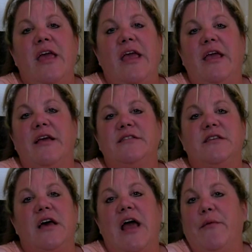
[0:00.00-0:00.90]
and
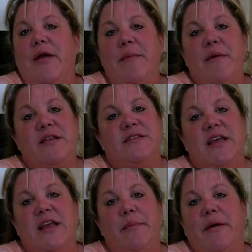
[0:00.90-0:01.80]
I recommend it
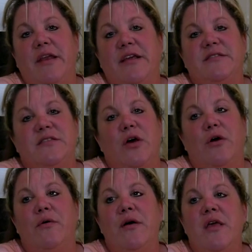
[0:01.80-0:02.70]
to anybody.
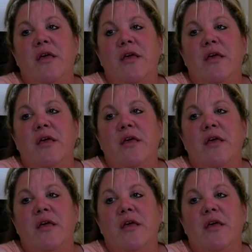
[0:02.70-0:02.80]
So